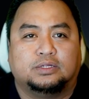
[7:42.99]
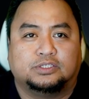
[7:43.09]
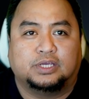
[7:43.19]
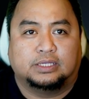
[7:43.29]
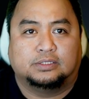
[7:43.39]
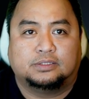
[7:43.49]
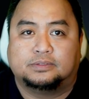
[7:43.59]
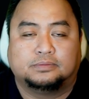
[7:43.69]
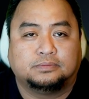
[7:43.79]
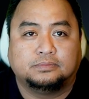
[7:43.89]
change.
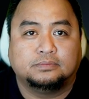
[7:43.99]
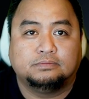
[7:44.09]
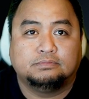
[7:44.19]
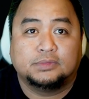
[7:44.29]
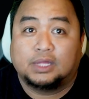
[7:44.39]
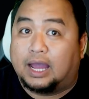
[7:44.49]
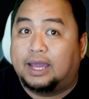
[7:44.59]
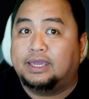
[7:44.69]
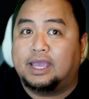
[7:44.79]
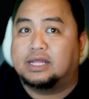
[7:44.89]
I
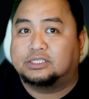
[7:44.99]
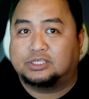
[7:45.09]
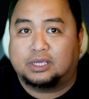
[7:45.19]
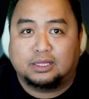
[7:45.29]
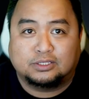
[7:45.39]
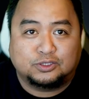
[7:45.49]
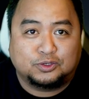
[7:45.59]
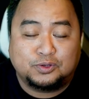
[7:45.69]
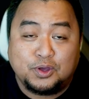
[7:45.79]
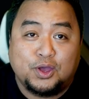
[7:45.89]
cannot change you.